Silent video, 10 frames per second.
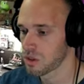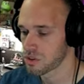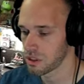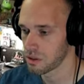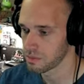
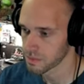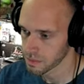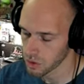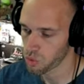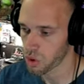So,
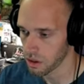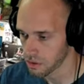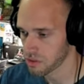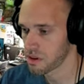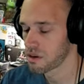
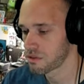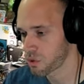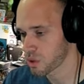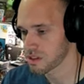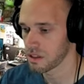Ralts,
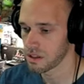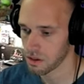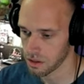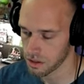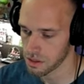
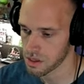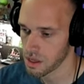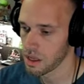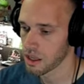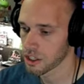$14.
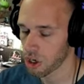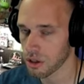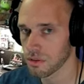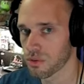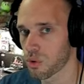
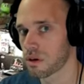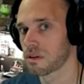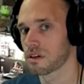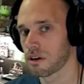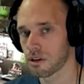
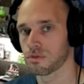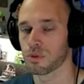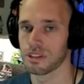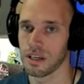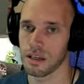Gardevoir, the
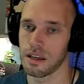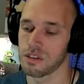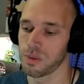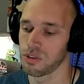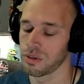Gardevoir deck,
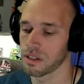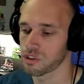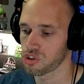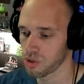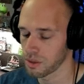has been doing
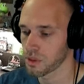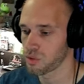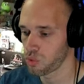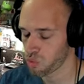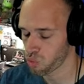extremely
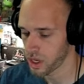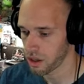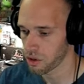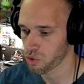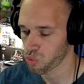
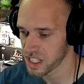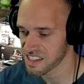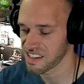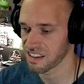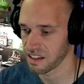well
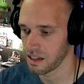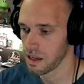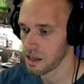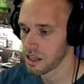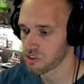recently,
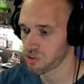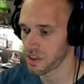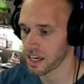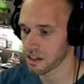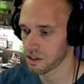so
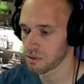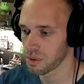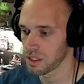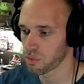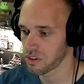that could
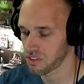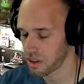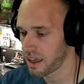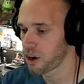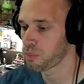be what's
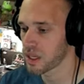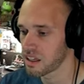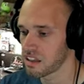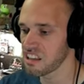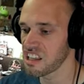helping
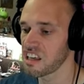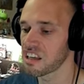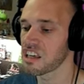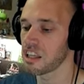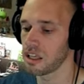it, eh,
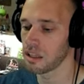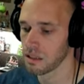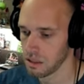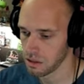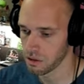eh,
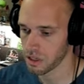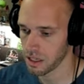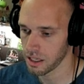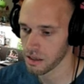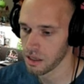
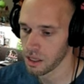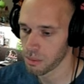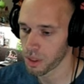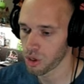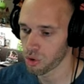okay?
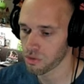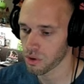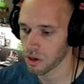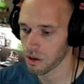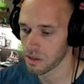But
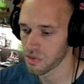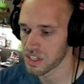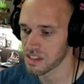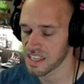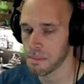overall,
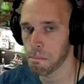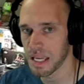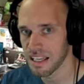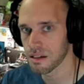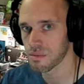this is a
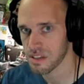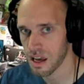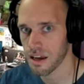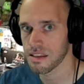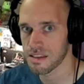
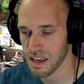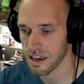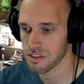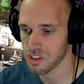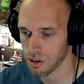medium-sized
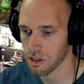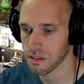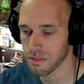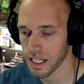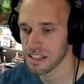set.
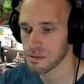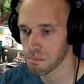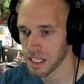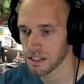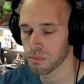Scarlet and Violet is
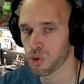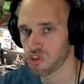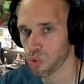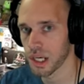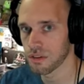medium with
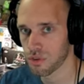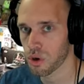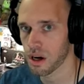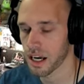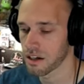
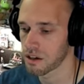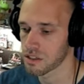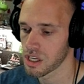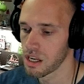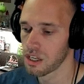24
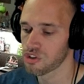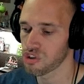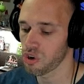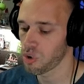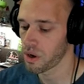IRs.
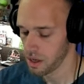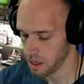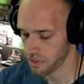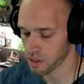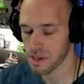So
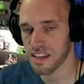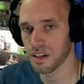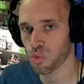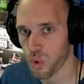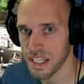there is
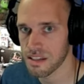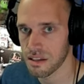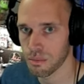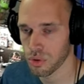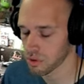a
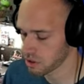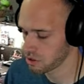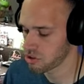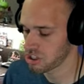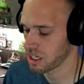reasonable
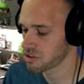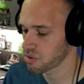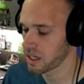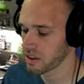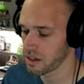good
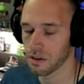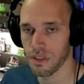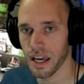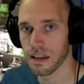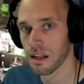chance right there
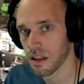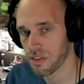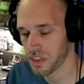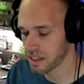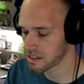that
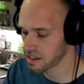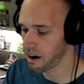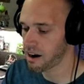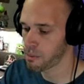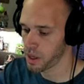the
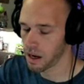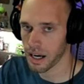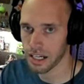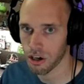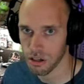top
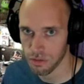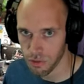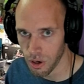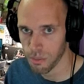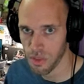IR
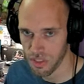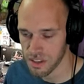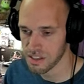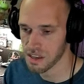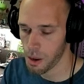from
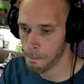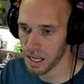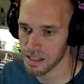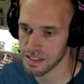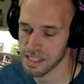this
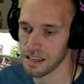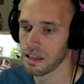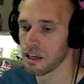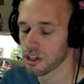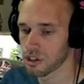base
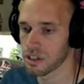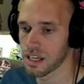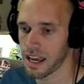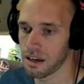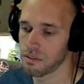set
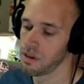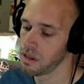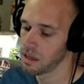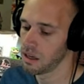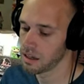could have
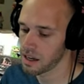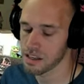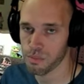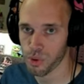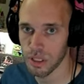a
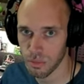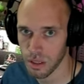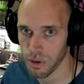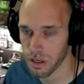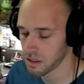nice
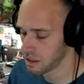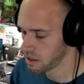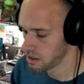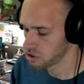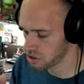premium on it
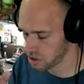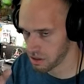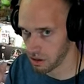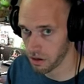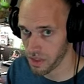just
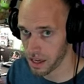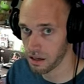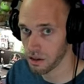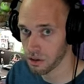on that